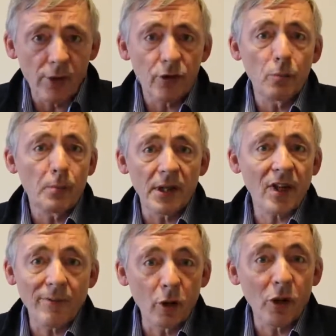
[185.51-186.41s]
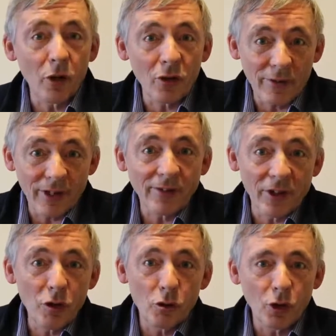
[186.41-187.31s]
Do please have a look at your giving, the
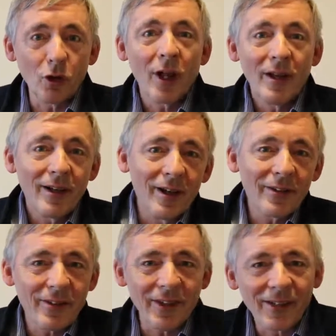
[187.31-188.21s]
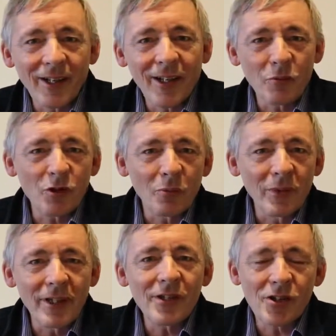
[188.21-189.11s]
usual thing that comes from
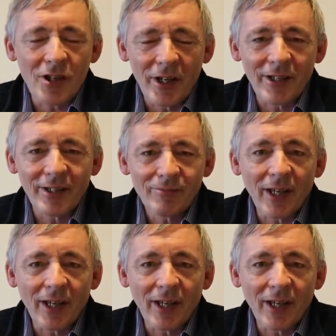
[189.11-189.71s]
me each year.